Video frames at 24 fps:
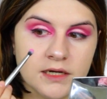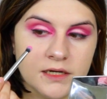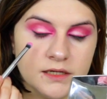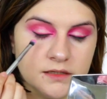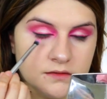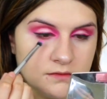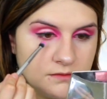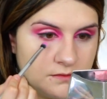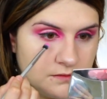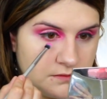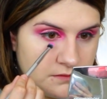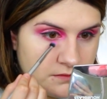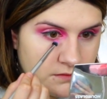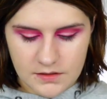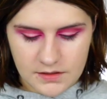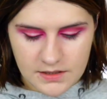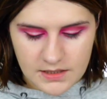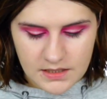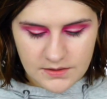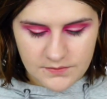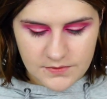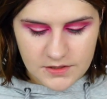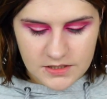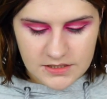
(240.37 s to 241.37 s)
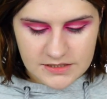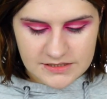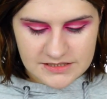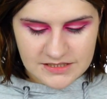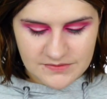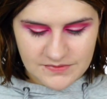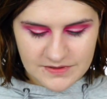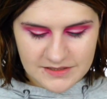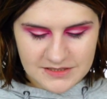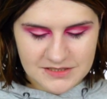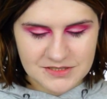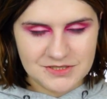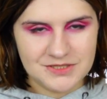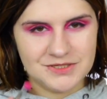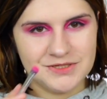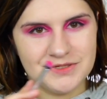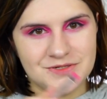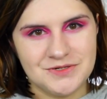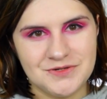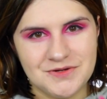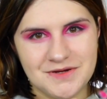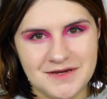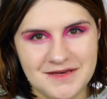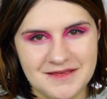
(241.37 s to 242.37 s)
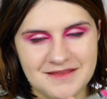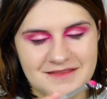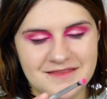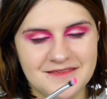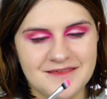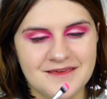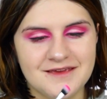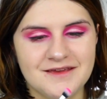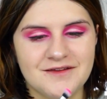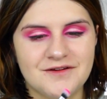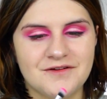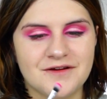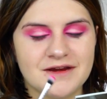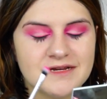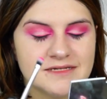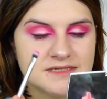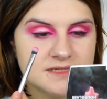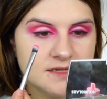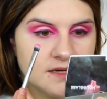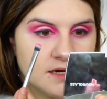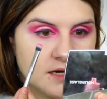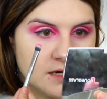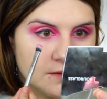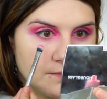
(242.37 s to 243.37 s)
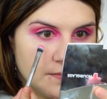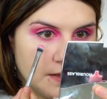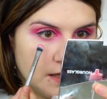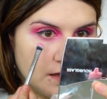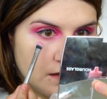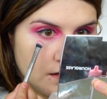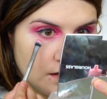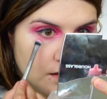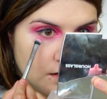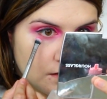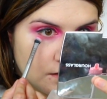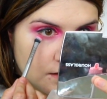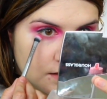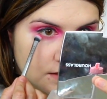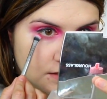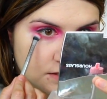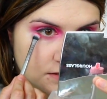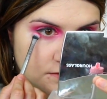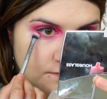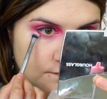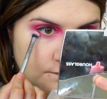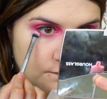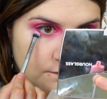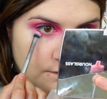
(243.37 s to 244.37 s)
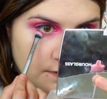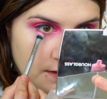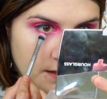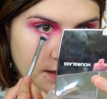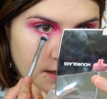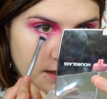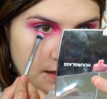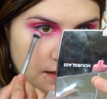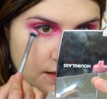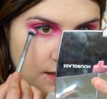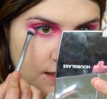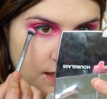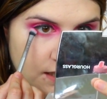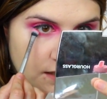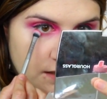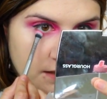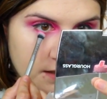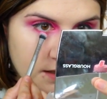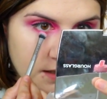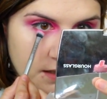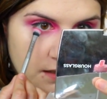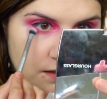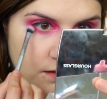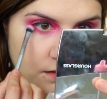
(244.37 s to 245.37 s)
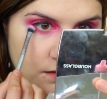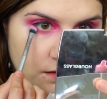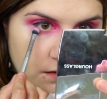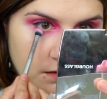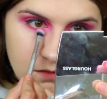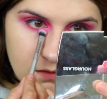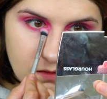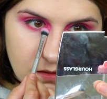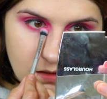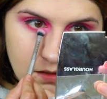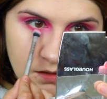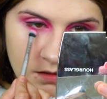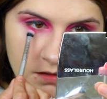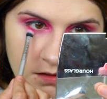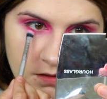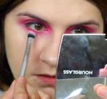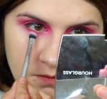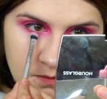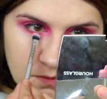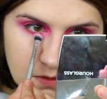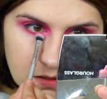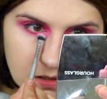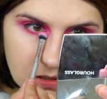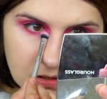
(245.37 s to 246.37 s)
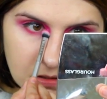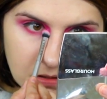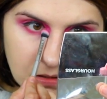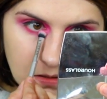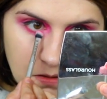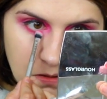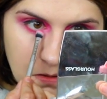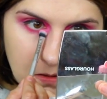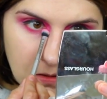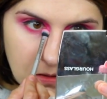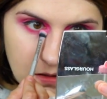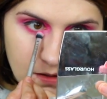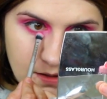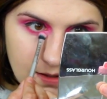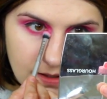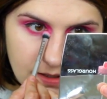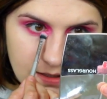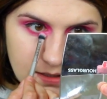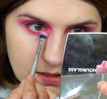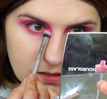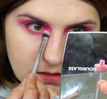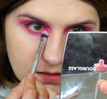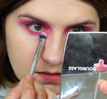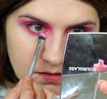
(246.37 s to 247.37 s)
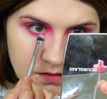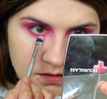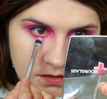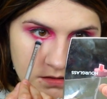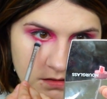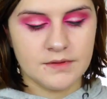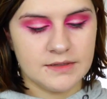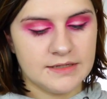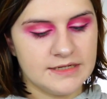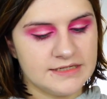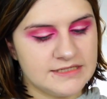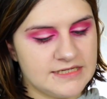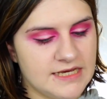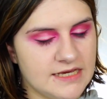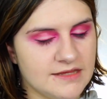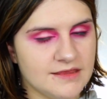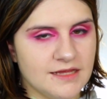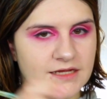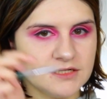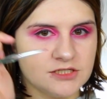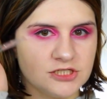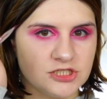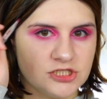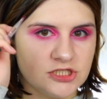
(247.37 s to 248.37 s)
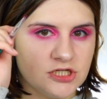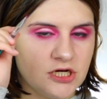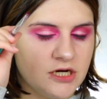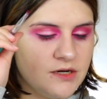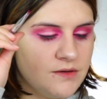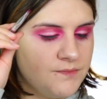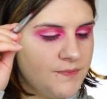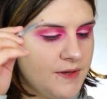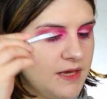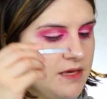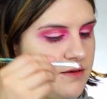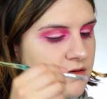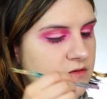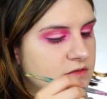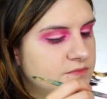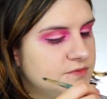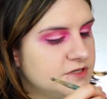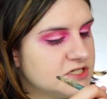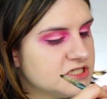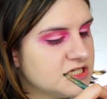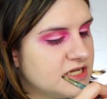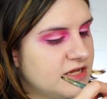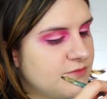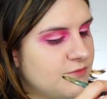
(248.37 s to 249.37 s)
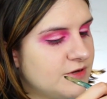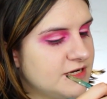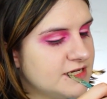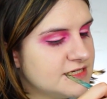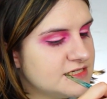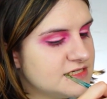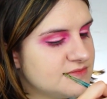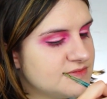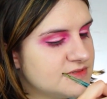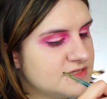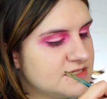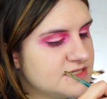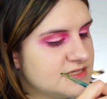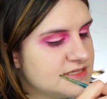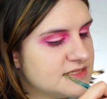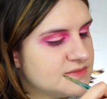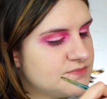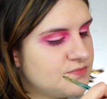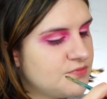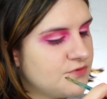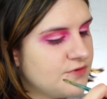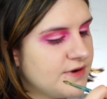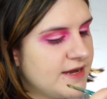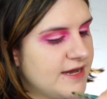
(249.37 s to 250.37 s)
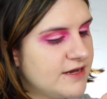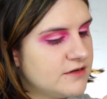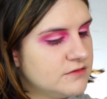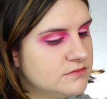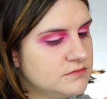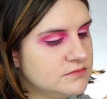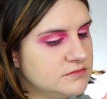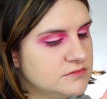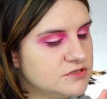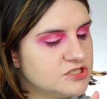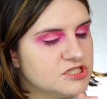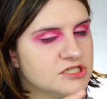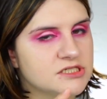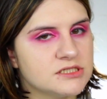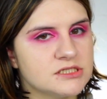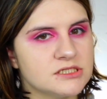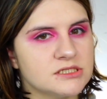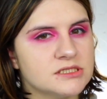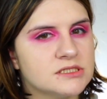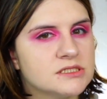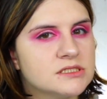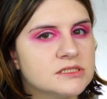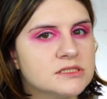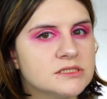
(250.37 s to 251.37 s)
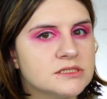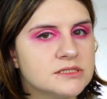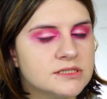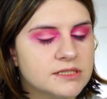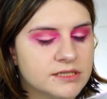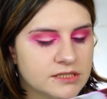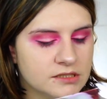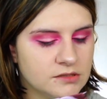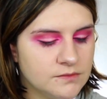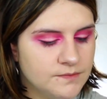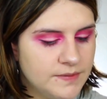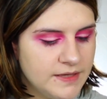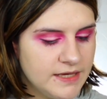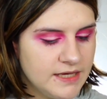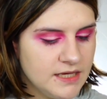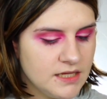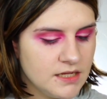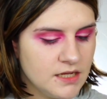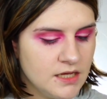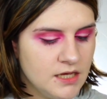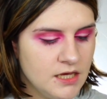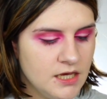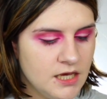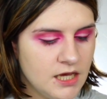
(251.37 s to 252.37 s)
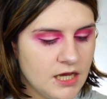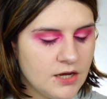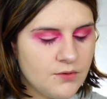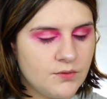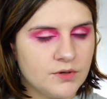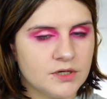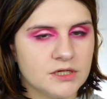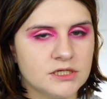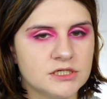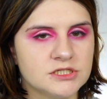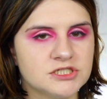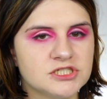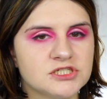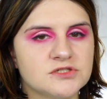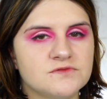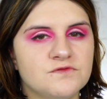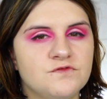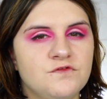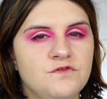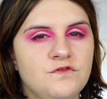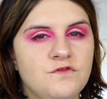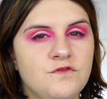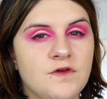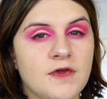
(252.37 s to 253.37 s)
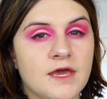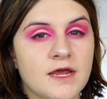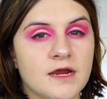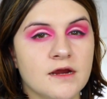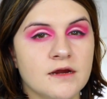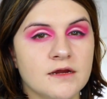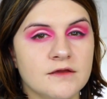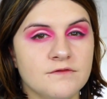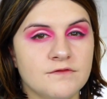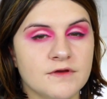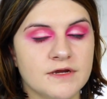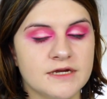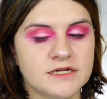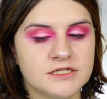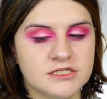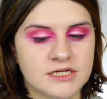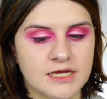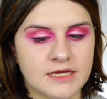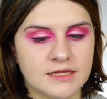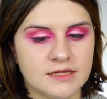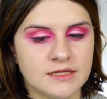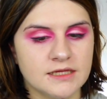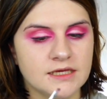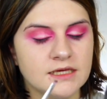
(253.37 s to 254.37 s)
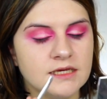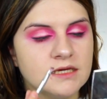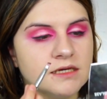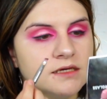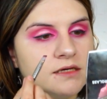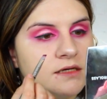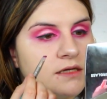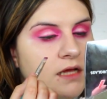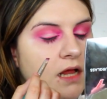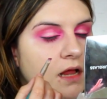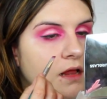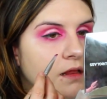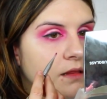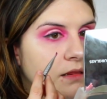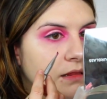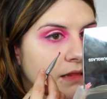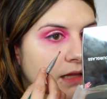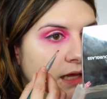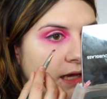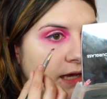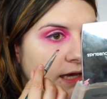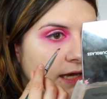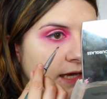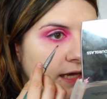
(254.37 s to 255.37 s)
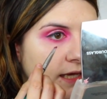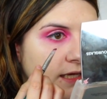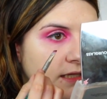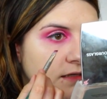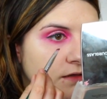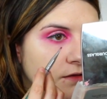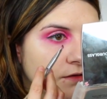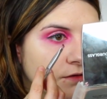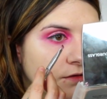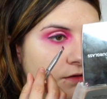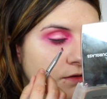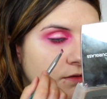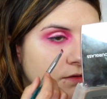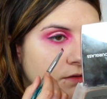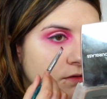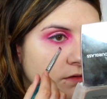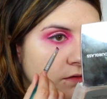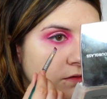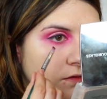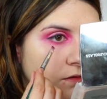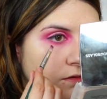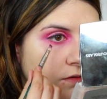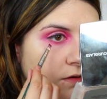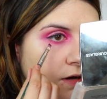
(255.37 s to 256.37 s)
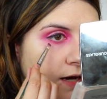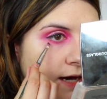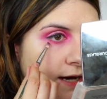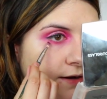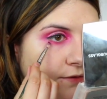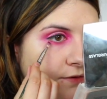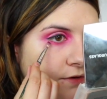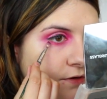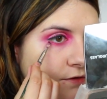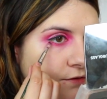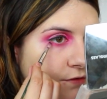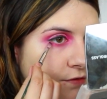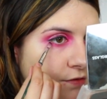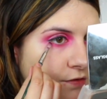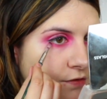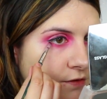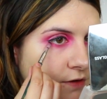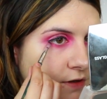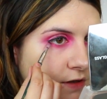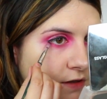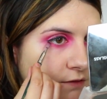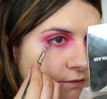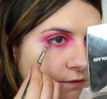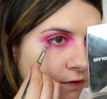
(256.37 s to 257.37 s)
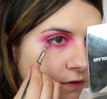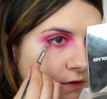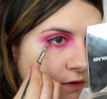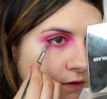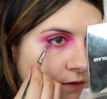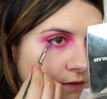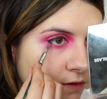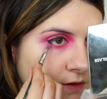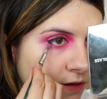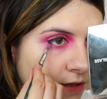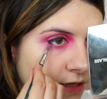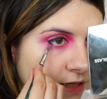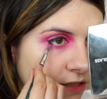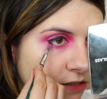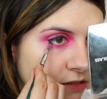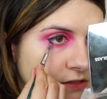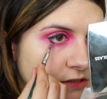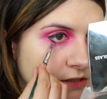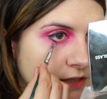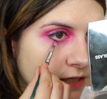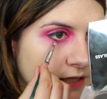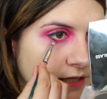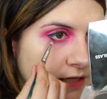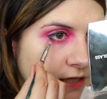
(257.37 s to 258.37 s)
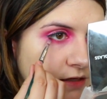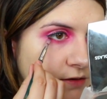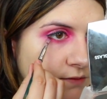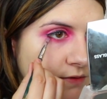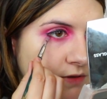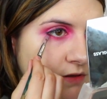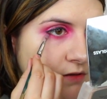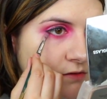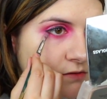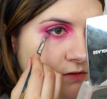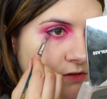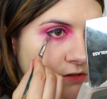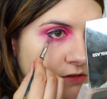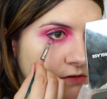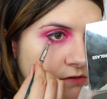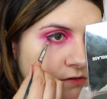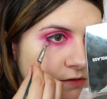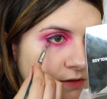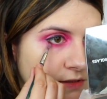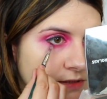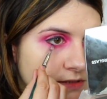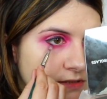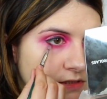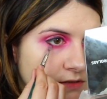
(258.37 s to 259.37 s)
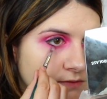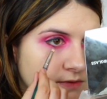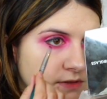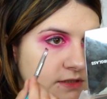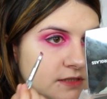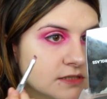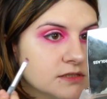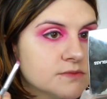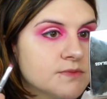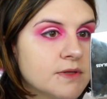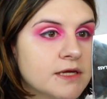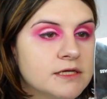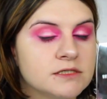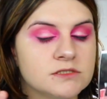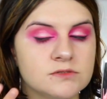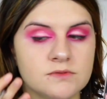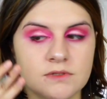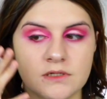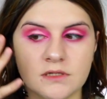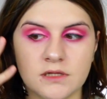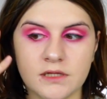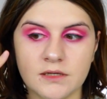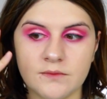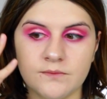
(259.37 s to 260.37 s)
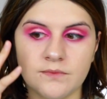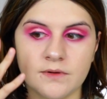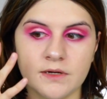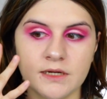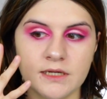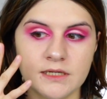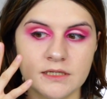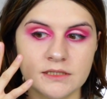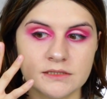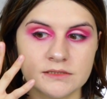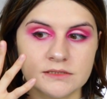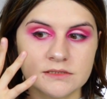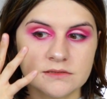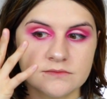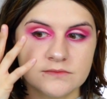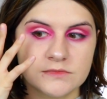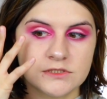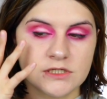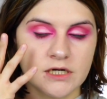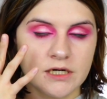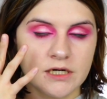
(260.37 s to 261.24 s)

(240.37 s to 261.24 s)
on. Then I'm gonna dip into the crazy hot pink color and just very lightly start going in. I'm gonna take that sharp angled brush and I wanna dip into this brown, just, just a little bit. And we're gonna just very, very gently line the outer third of the lower lash line. I don't want to go too crazy with this, but I do want to like bring some